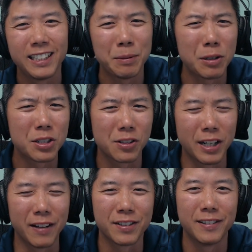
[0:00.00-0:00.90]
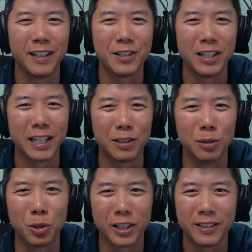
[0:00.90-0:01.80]
except arts and crafts i usually like a
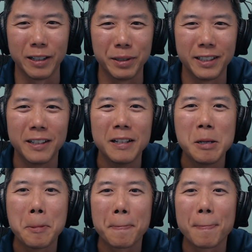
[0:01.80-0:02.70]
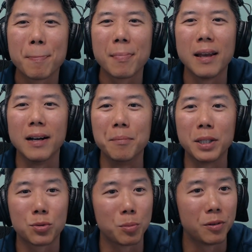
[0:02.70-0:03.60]
little more excitement uh,
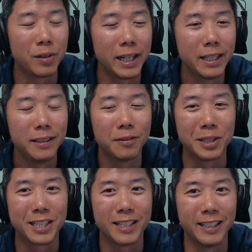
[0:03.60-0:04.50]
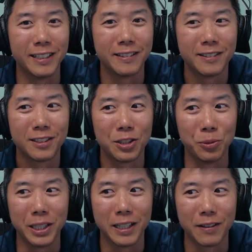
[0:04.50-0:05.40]
meals were provided which uh, so
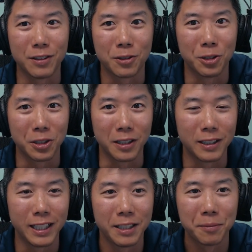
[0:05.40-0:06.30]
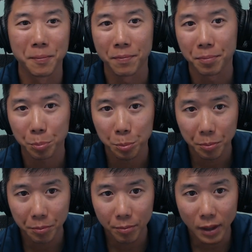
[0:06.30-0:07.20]
we didn't have to cook and clean
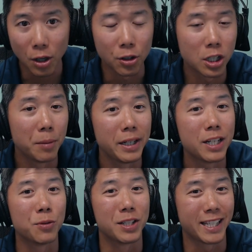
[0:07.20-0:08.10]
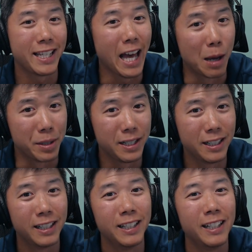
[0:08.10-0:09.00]
our accommodation was a
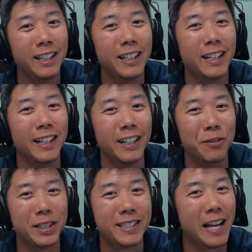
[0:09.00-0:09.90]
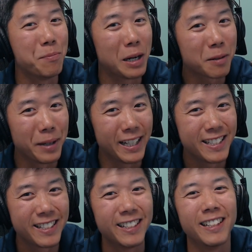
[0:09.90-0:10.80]
cabin uh, with 10 bunk
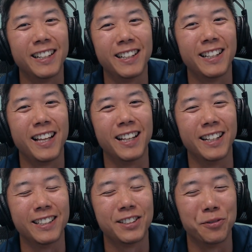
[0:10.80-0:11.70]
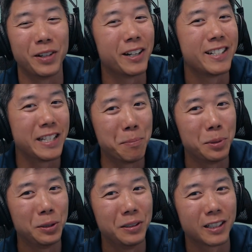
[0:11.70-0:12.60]
beds uh, so very
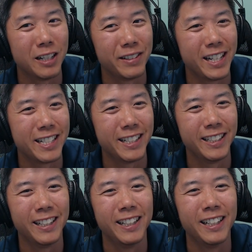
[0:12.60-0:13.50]
simple accommodation